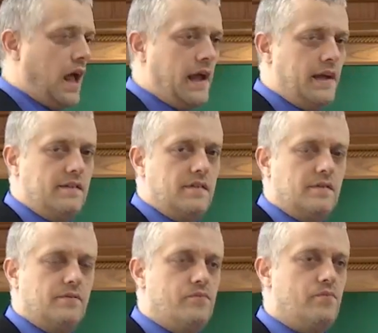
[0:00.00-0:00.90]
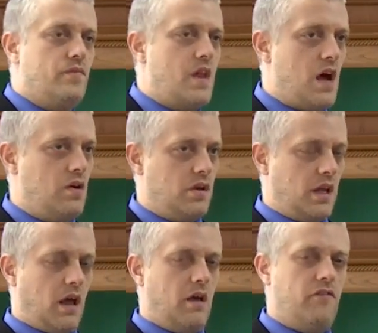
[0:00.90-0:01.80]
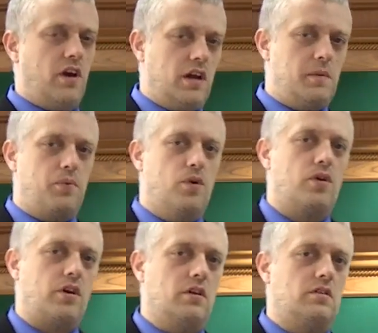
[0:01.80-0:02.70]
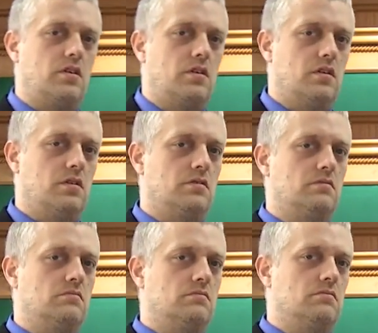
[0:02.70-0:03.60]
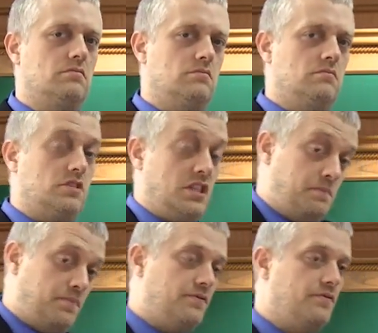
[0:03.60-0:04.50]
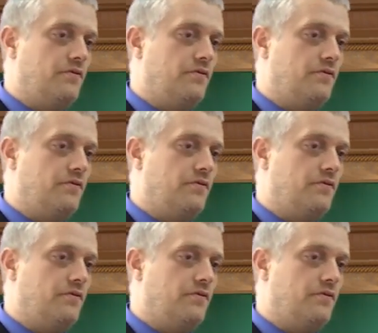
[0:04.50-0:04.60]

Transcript: And now a very important tip